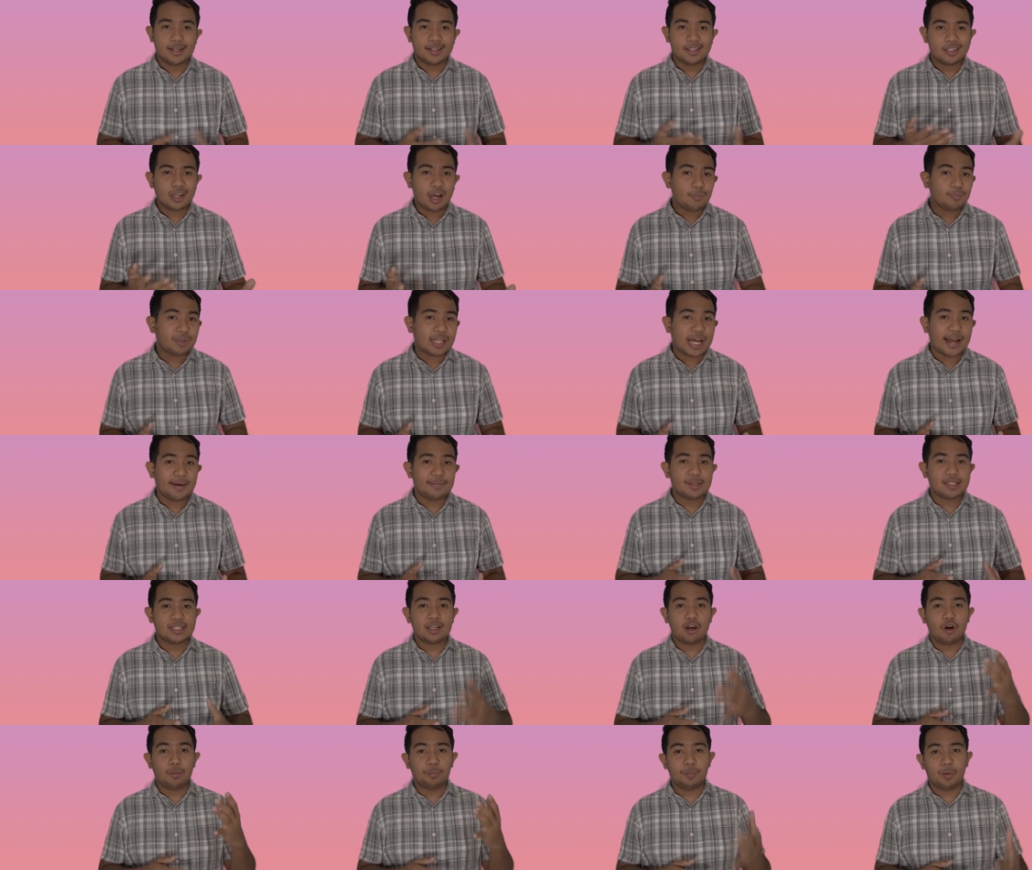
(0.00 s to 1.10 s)
Sometimes
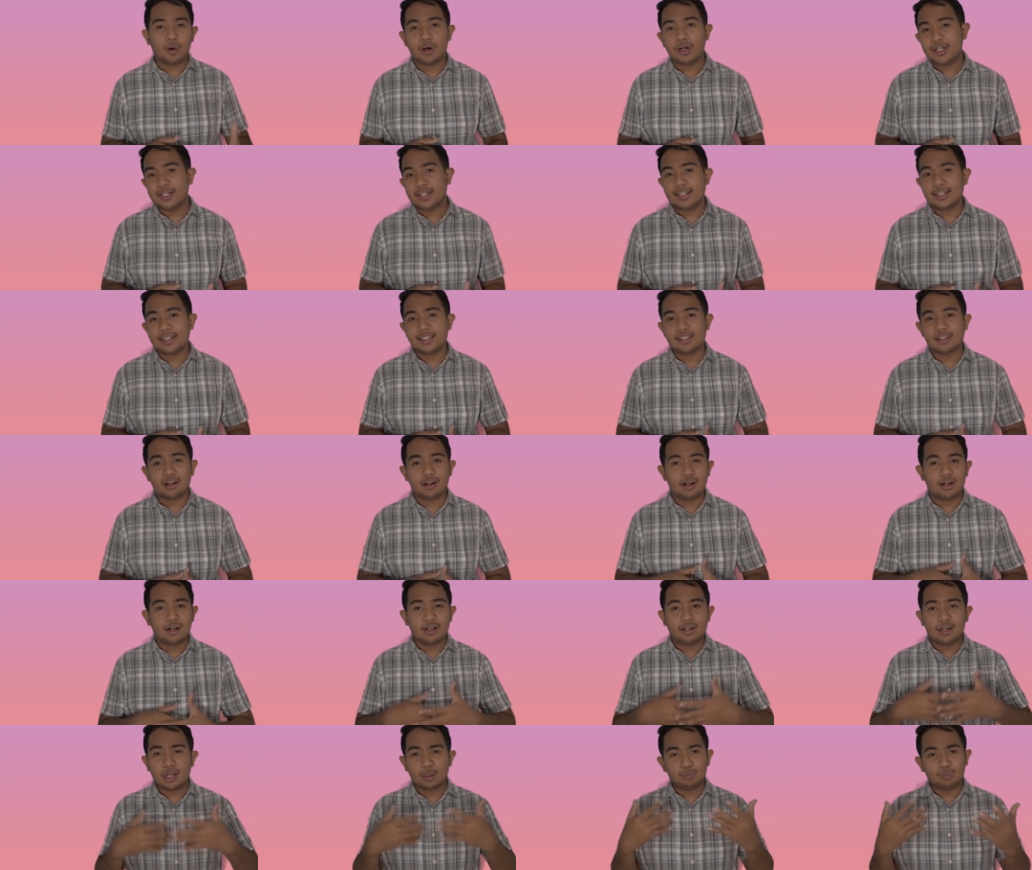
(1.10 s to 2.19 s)
subordinates
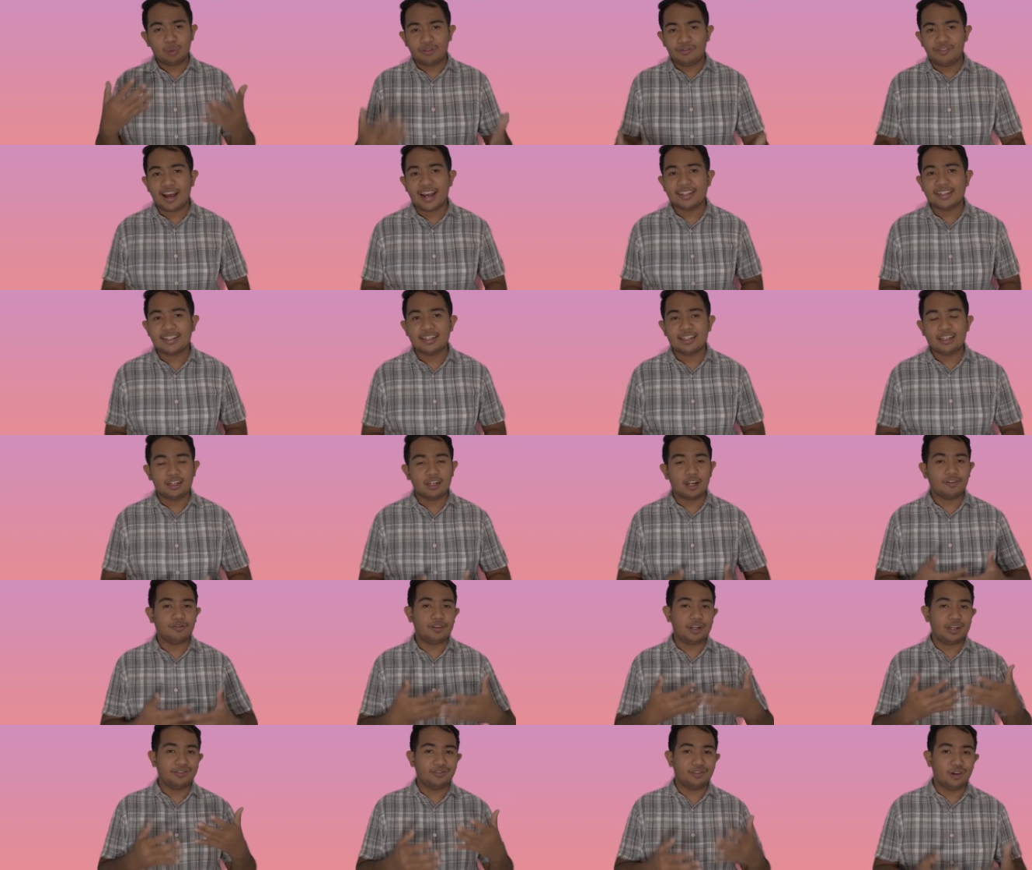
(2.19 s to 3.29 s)
are not provided
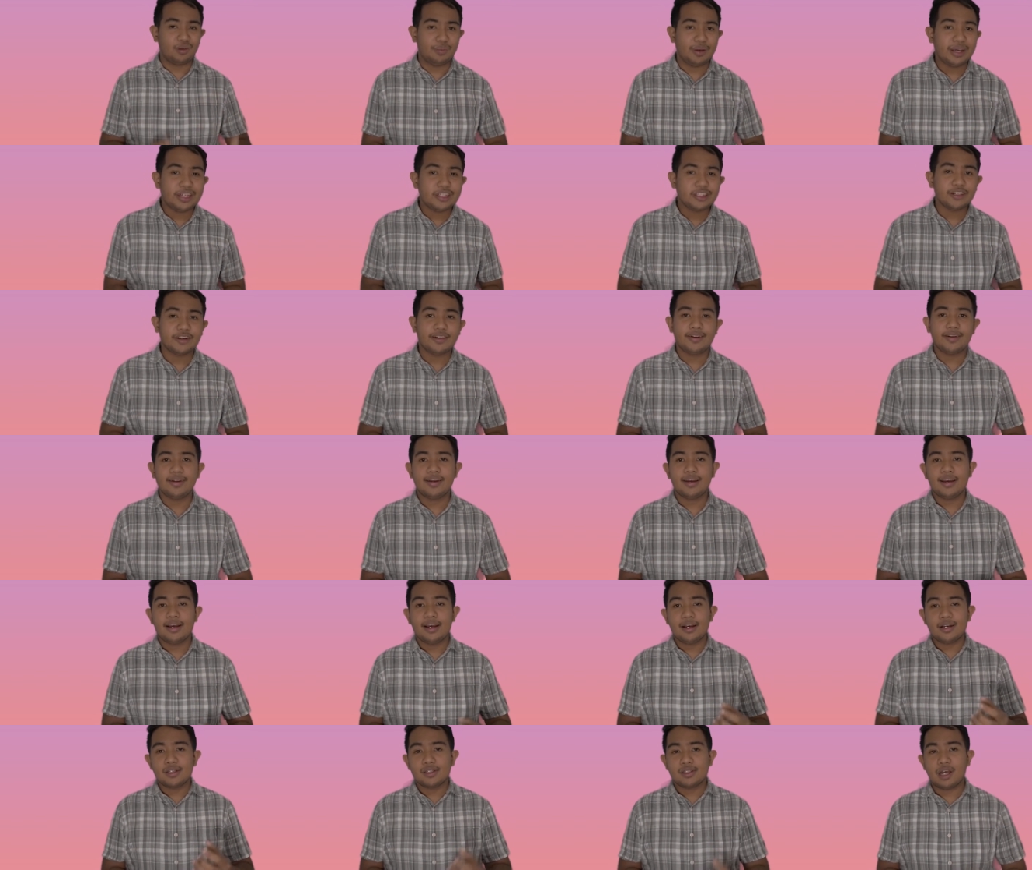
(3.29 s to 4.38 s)
enough information.
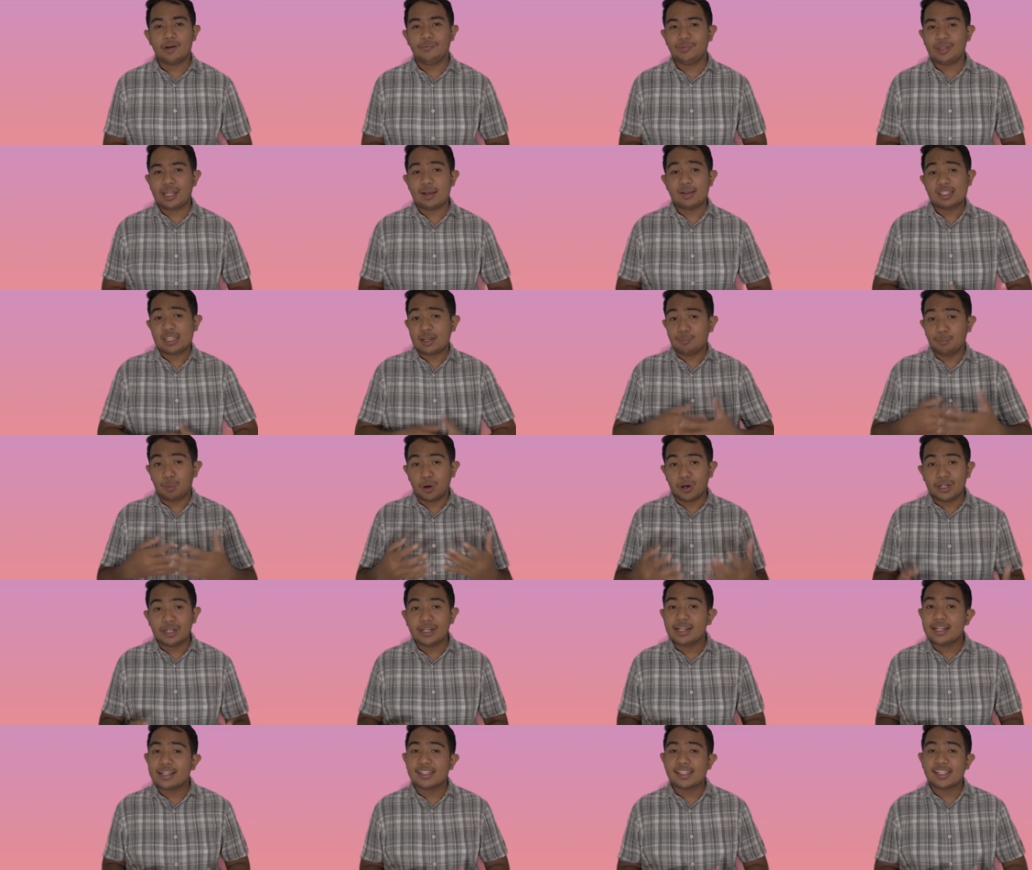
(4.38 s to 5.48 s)
Sometimes
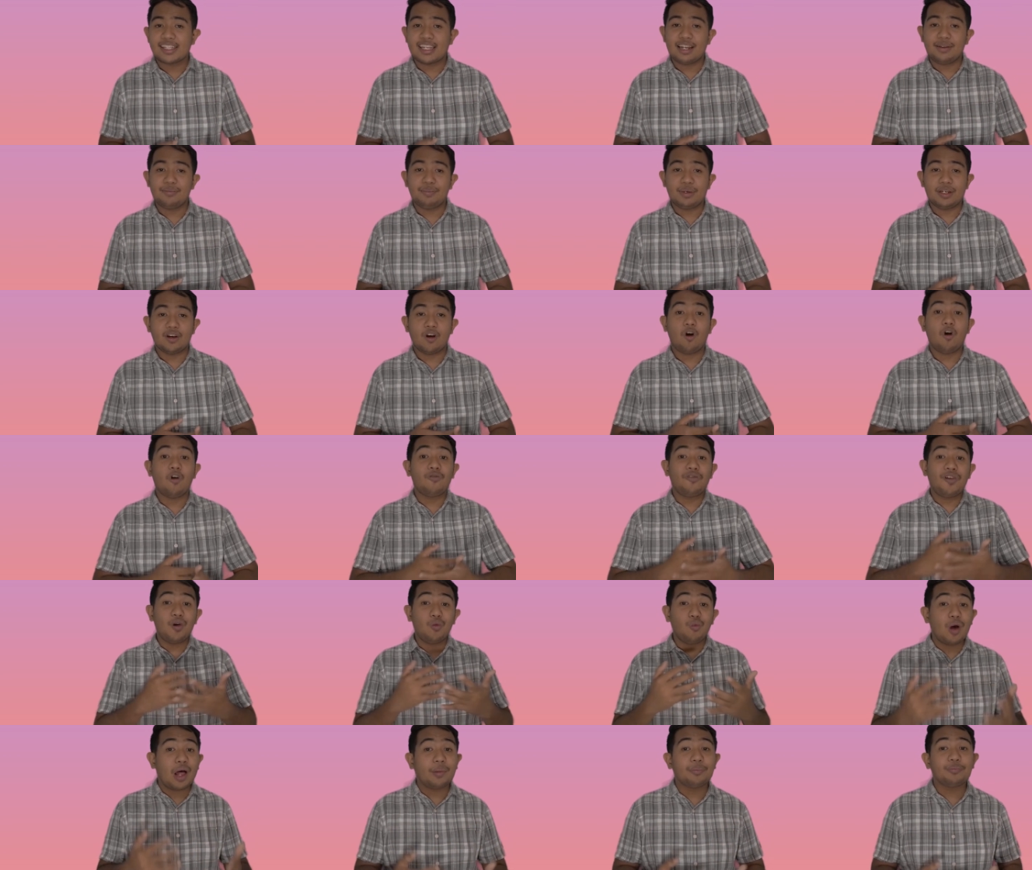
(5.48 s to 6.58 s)
subordinates can be
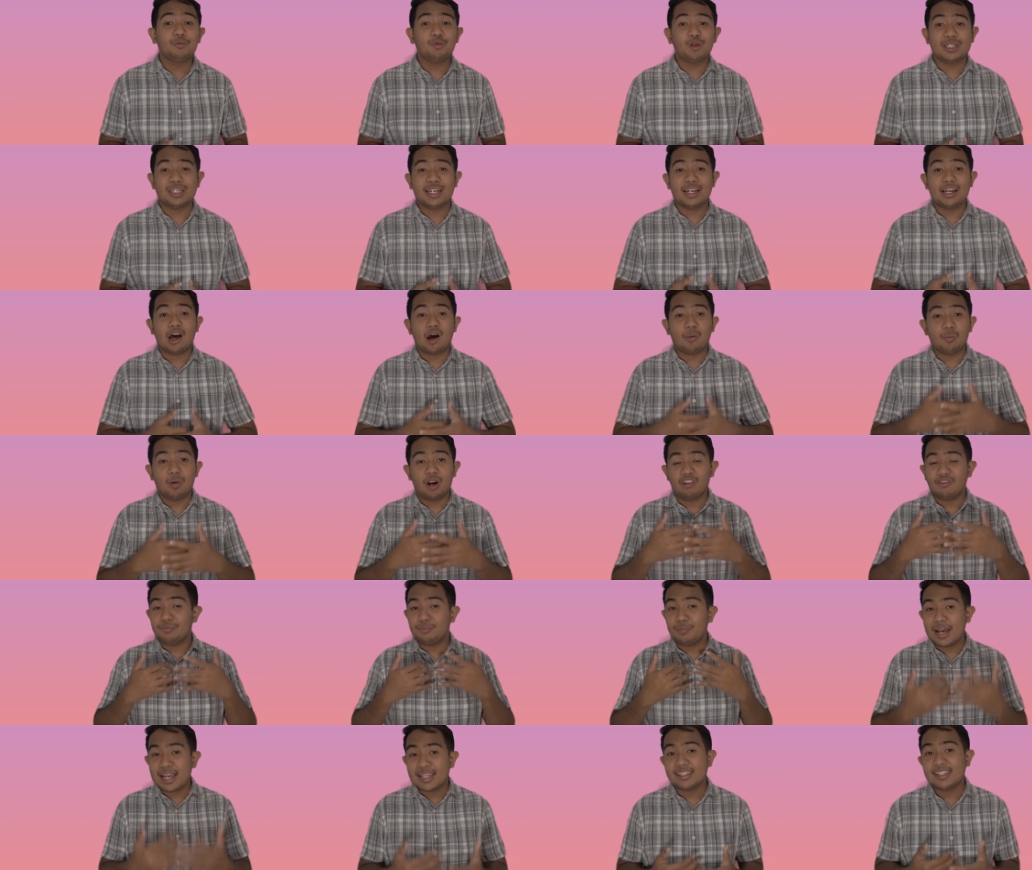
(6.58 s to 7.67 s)
overwhelmed with the number
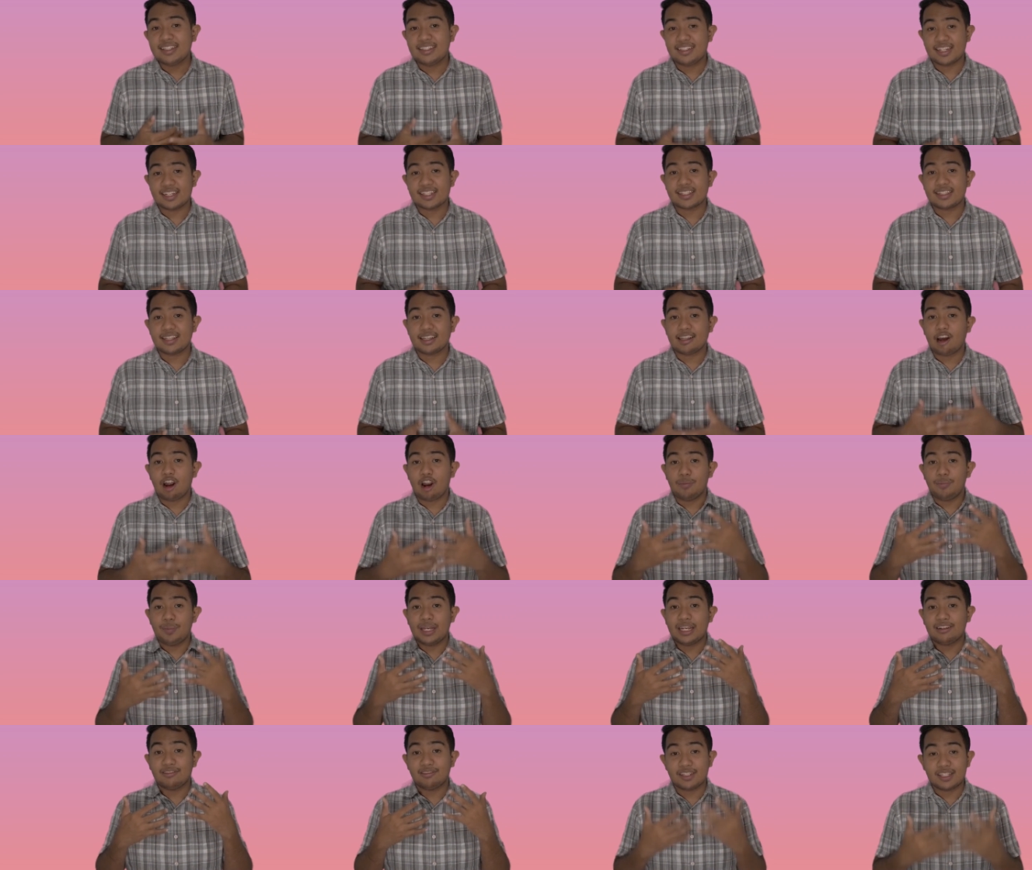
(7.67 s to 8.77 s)
of messages that are
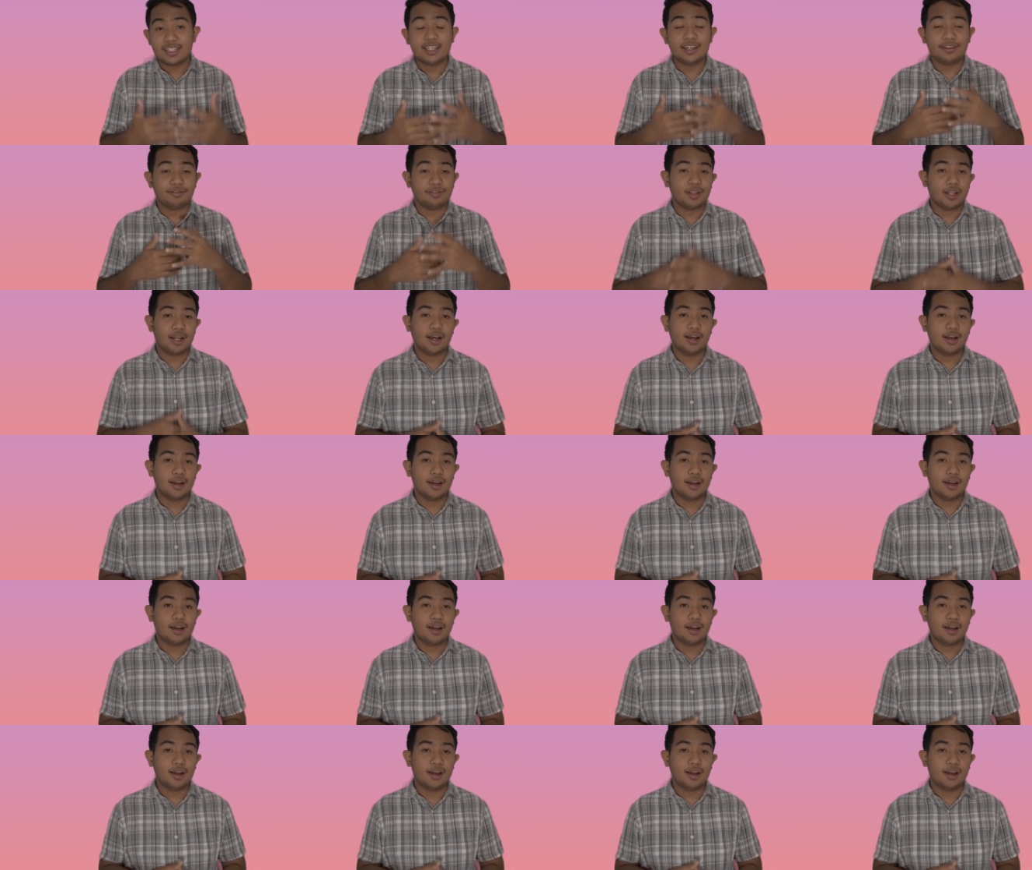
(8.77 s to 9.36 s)
being received.